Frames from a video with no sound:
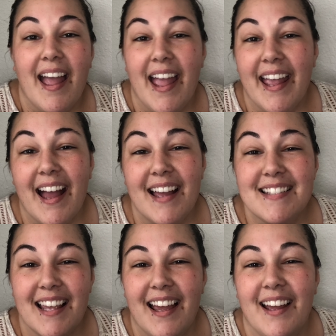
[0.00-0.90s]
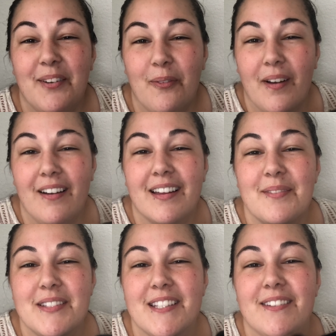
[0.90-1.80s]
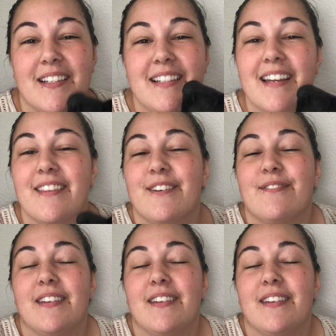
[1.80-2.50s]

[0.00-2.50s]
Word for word: Hey guys, and welcome to another